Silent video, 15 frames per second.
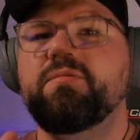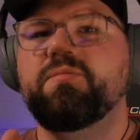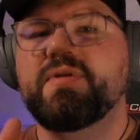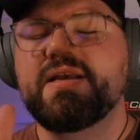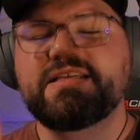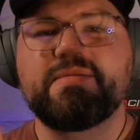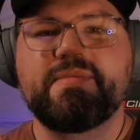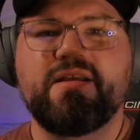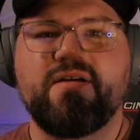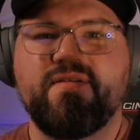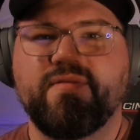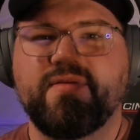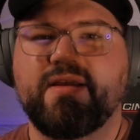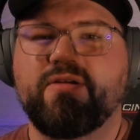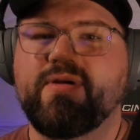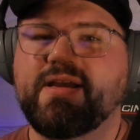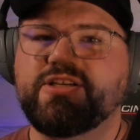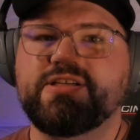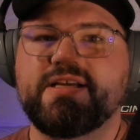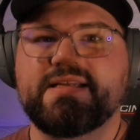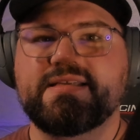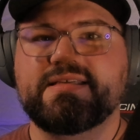Please let me know if you have any
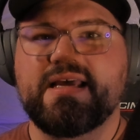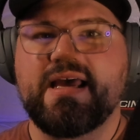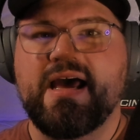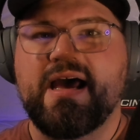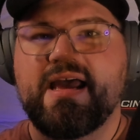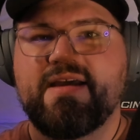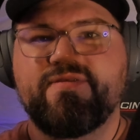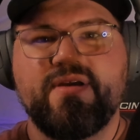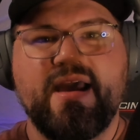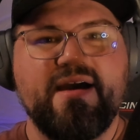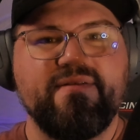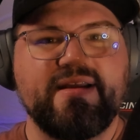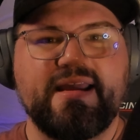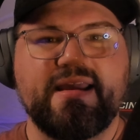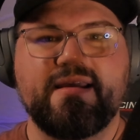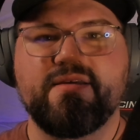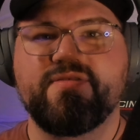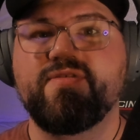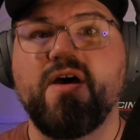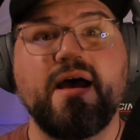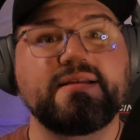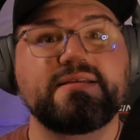questions. If you have any
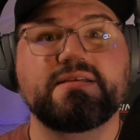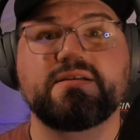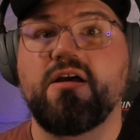thoughts,